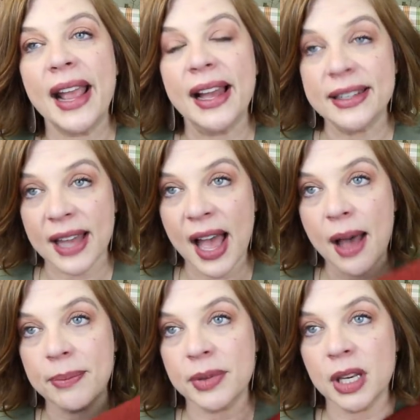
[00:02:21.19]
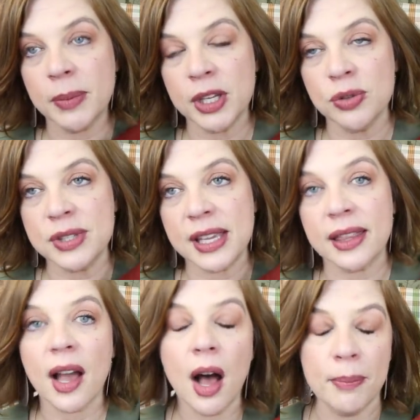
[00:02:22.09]
and I'm um, going to be
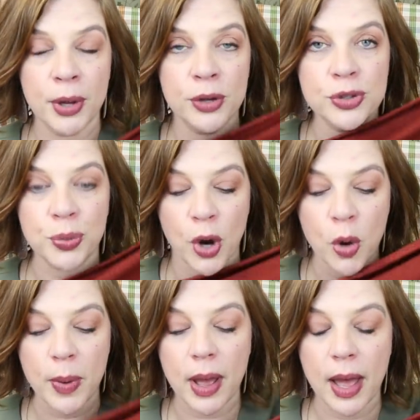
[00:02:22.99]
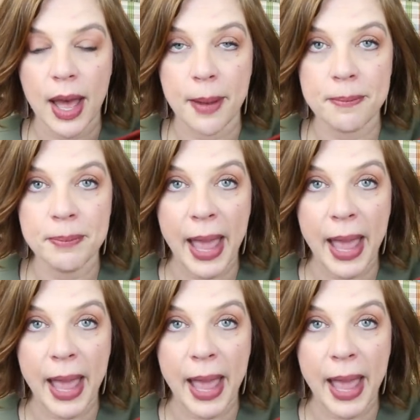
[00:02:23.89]
using the Compose Robe um,